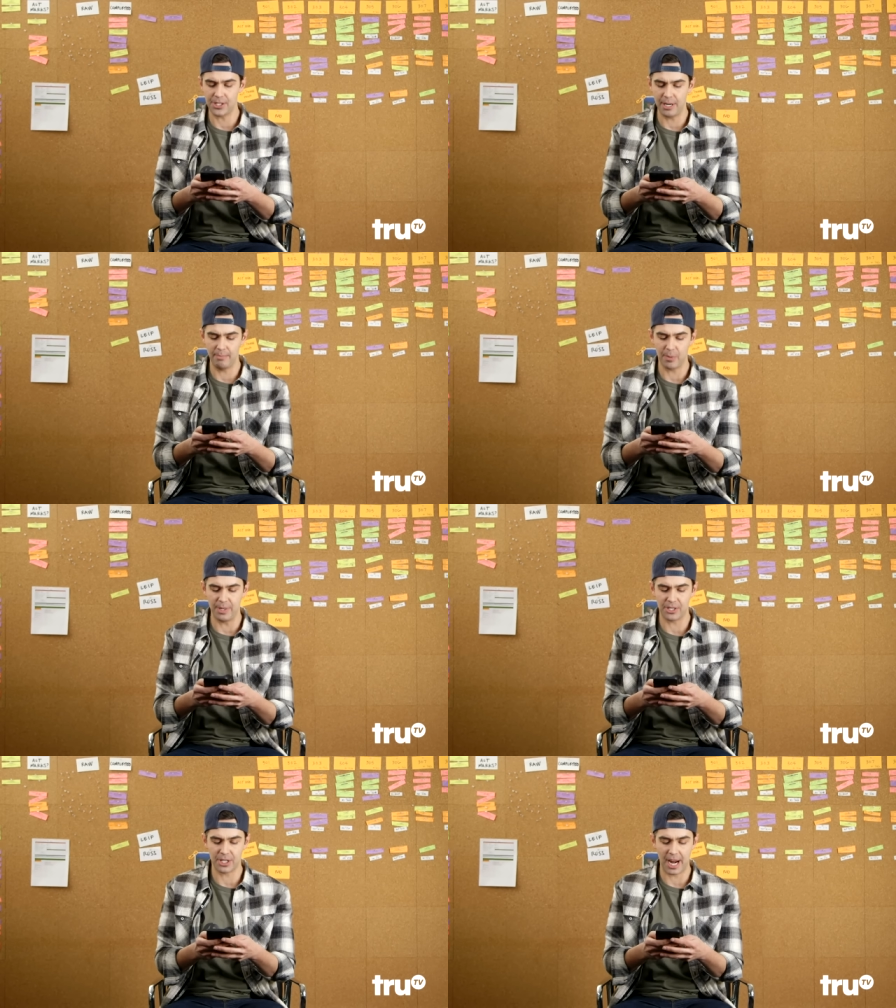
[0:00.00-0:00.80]
seemed to
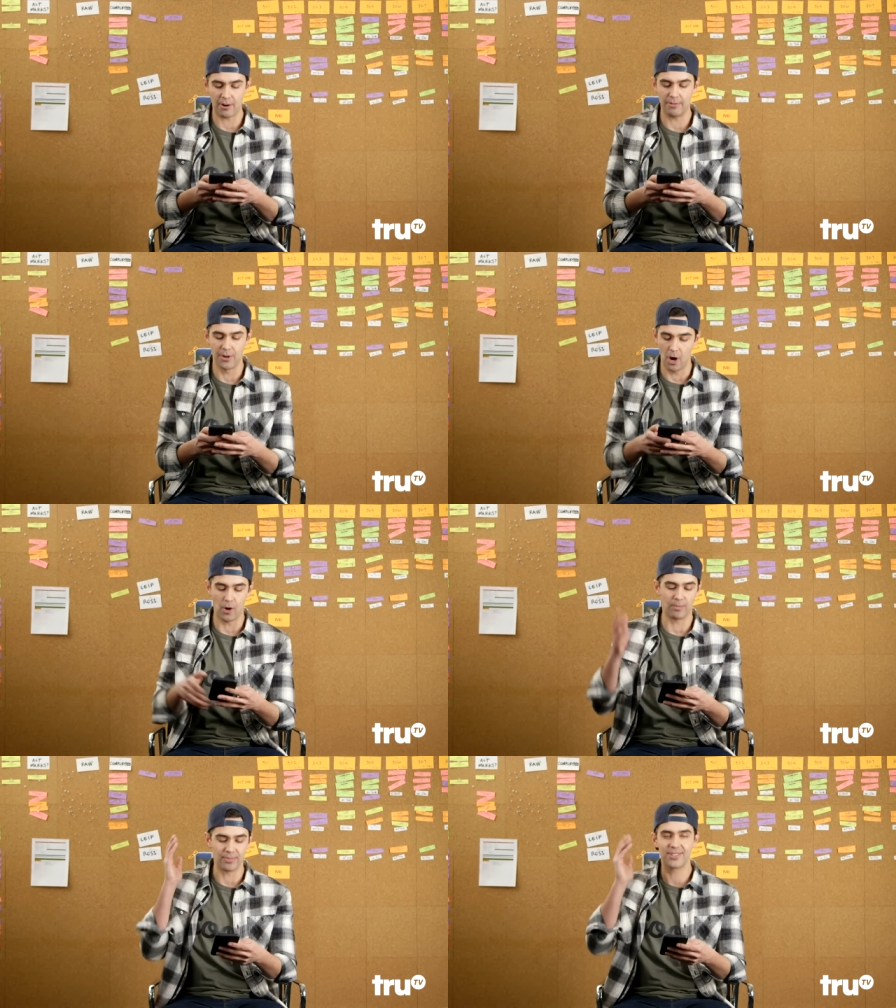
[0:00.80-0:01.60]
be scared of
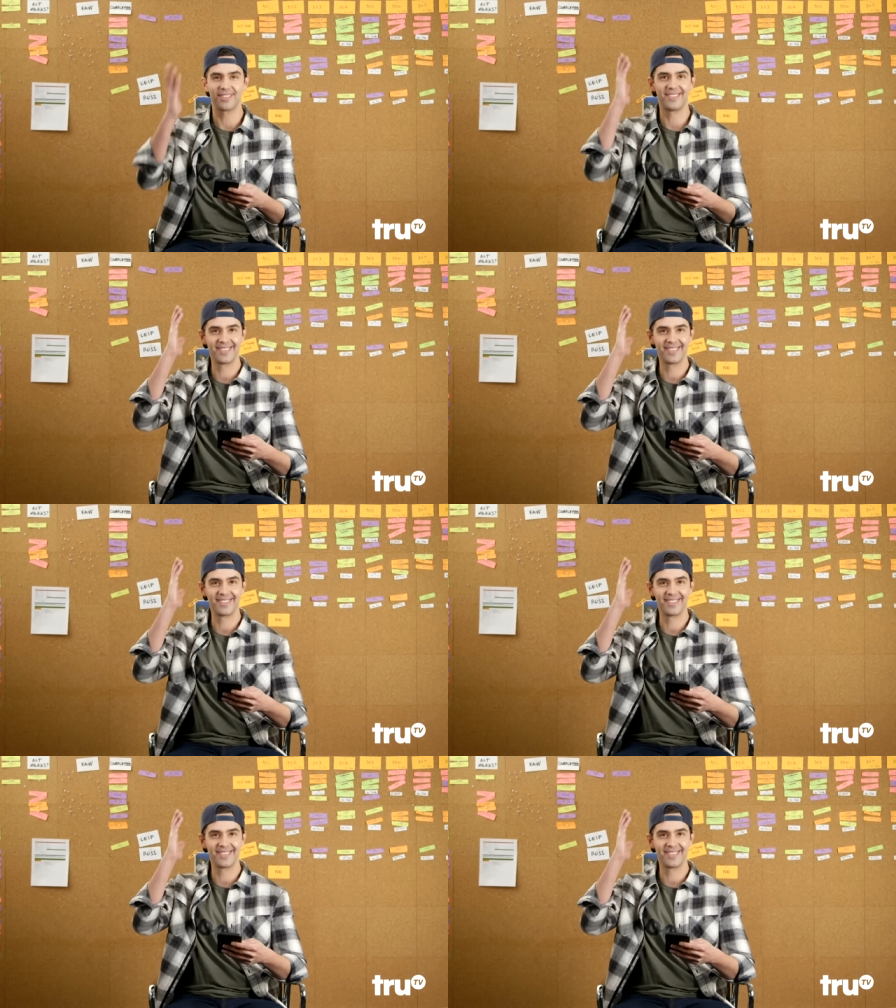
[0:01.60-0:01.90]
gnomes.